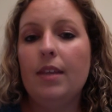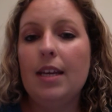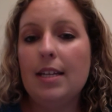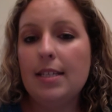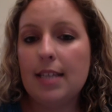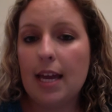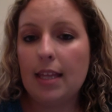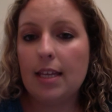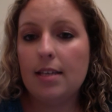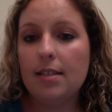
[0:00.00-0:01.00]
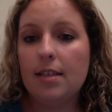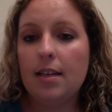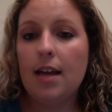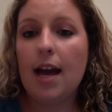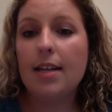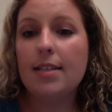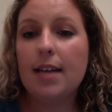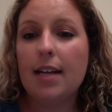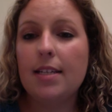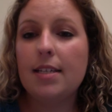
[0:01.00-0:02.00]
In saying this, I
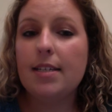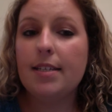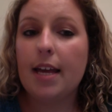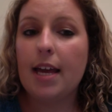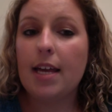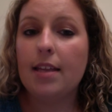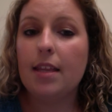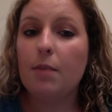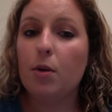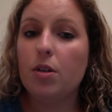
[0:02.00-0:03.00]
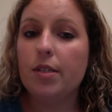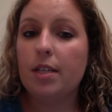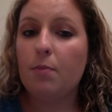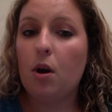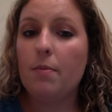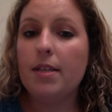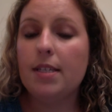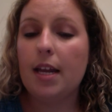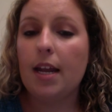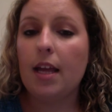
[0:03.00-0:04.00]
decided to stay in the emergency department
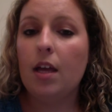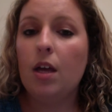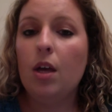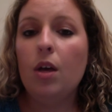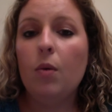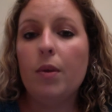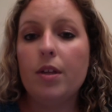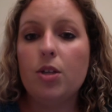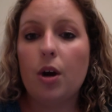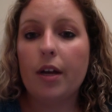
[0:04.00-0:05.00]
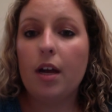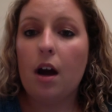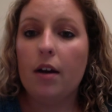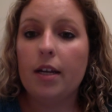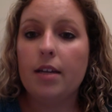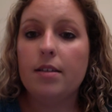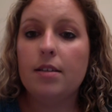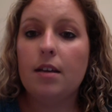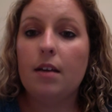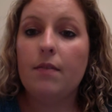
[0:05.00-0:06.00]
setting with a target
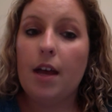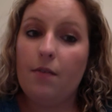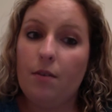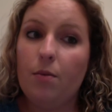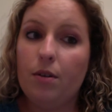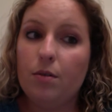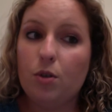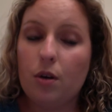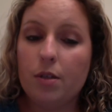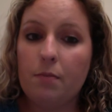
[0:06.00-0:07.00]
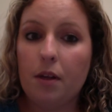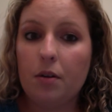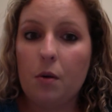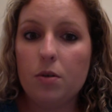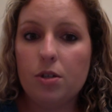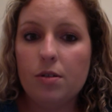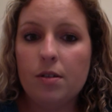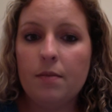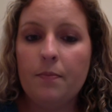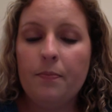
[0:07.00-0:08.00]
audience of everyone who draws blood
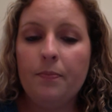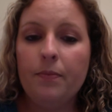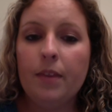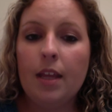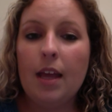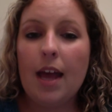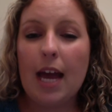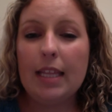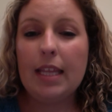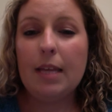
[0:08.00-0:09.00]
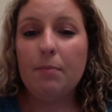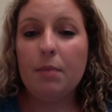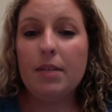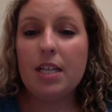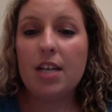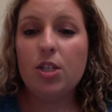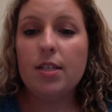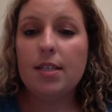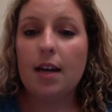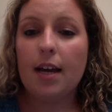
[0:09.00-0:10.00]
cultures. At the implementation
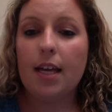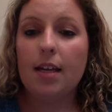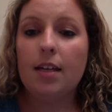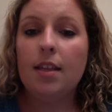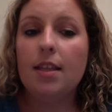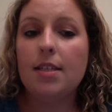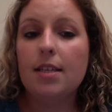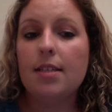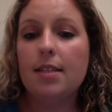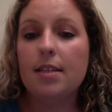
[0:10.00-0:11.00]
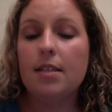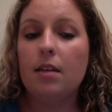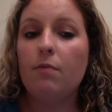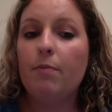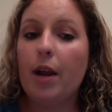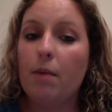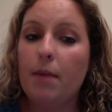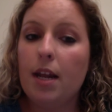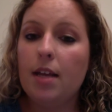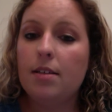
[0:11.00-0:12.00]
site, this consists of
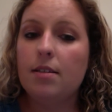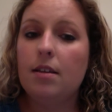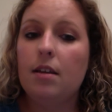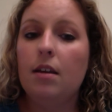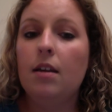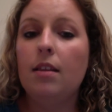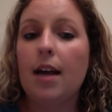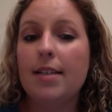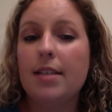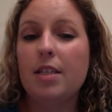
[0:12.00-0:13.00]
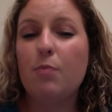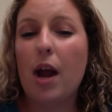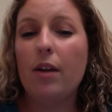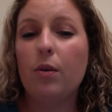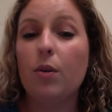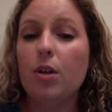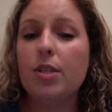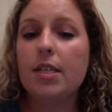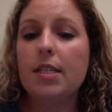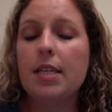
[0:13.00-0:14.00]
paramedics, licensed practical
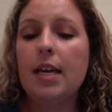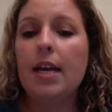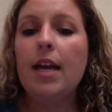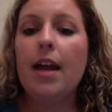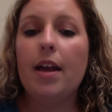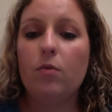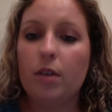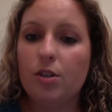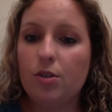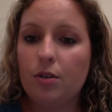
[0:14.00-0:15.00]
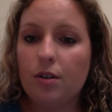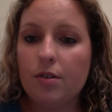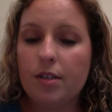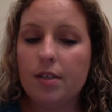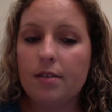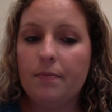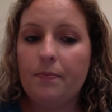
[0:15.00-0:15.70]
nurses, and registered nurses.